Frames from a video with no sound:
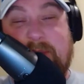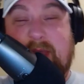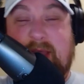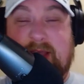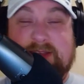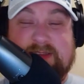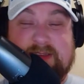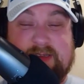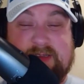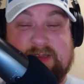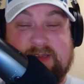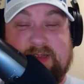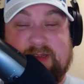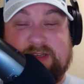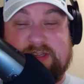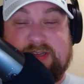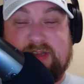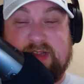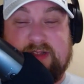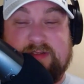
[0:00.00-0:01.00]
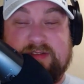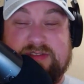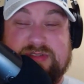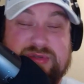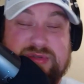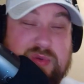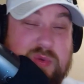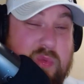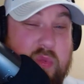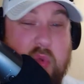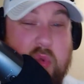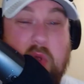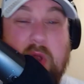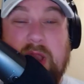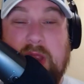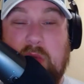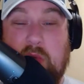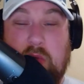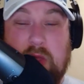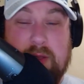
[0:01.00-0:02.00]
passing touchdowns,
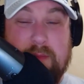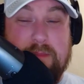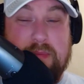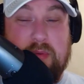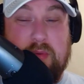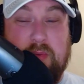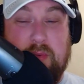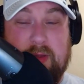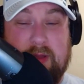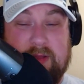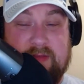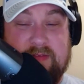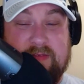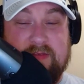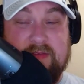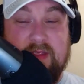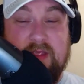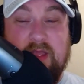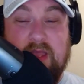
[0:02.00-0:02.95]
21 points,